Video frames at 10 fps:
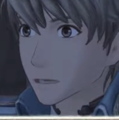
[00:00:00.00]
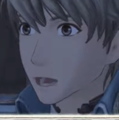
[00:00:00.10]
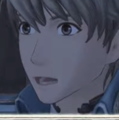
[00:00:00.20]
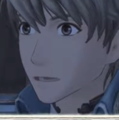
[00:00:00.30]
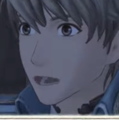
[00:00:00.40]
was
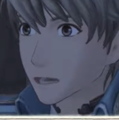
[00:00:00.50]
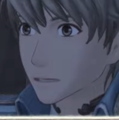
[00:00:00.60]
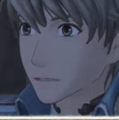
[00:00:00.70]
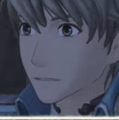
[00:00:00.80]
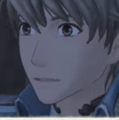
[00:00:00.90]
shot by
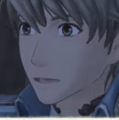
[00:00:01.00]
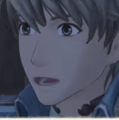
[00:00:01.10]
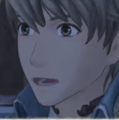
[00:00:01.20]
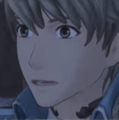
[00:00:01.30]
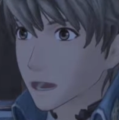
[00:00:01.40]
someone on
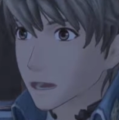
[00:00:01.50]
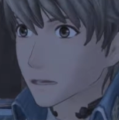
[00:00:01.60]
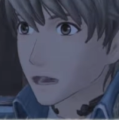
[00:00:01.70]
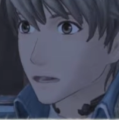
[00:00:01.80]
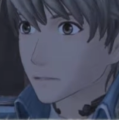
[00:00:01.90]
our
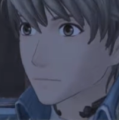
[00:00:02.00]
side?